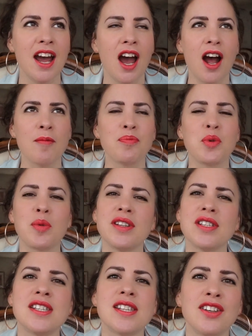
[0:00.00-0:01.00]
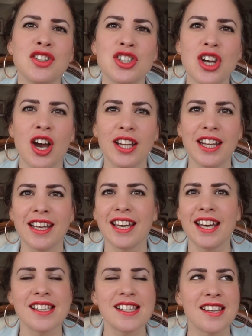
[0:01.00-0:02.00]
But when the sun's shining,
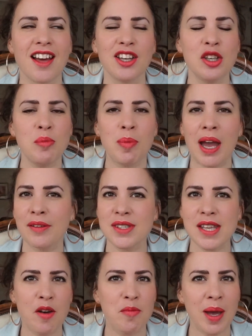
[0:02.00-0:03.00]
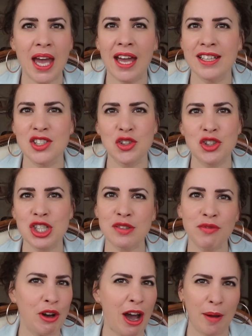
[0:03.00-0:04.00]
it's like you bounce out of bed and you just
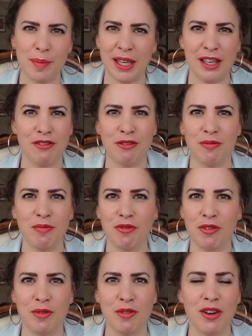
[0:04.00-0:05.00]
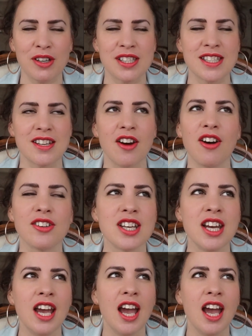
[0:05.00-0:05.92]
feel happy from the very start.